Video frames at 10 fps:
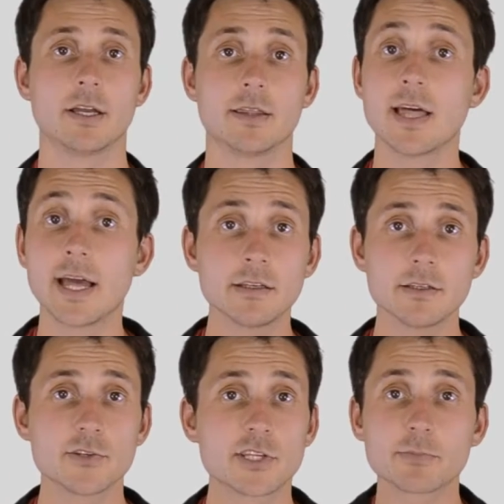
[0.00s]

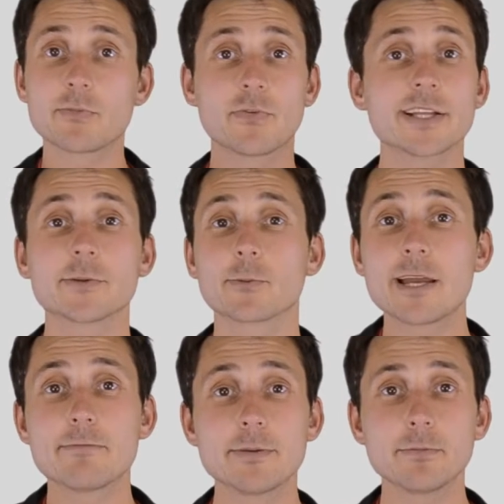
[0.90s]
Then you simply find the
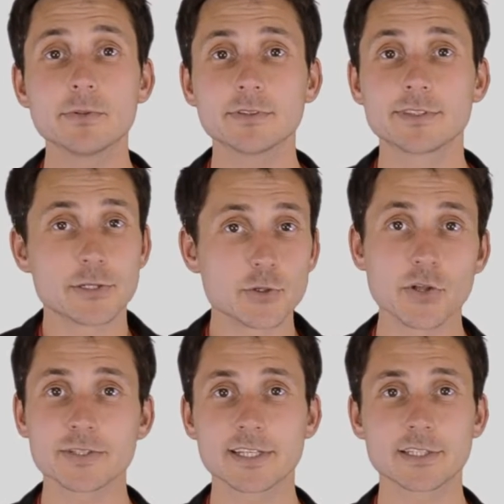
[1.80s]
right people to do
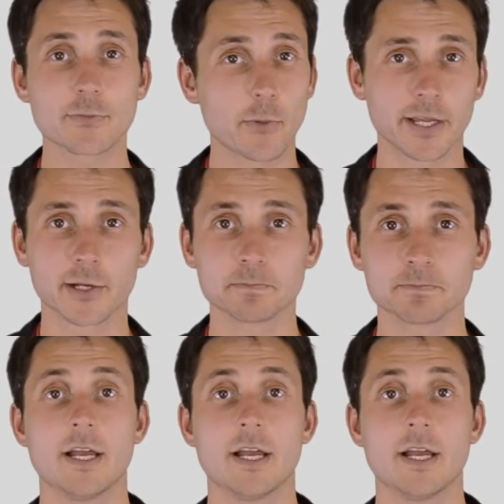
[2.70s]
those things for you.